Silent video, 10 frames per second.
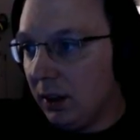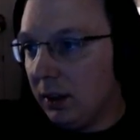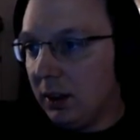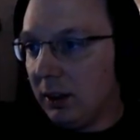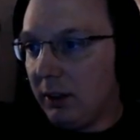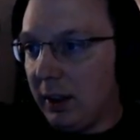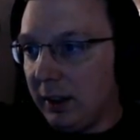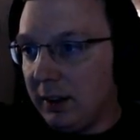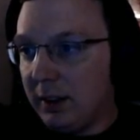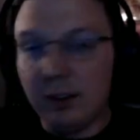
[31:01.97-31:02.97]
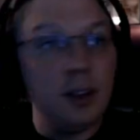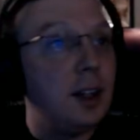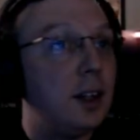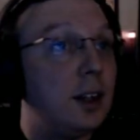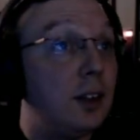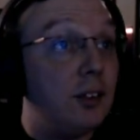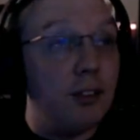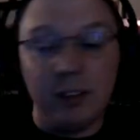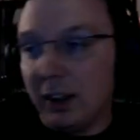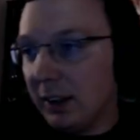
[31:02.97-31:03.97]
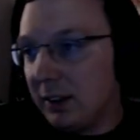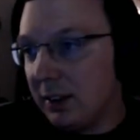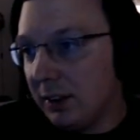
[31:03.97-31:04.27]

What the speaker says: Alright, here we go. We've got...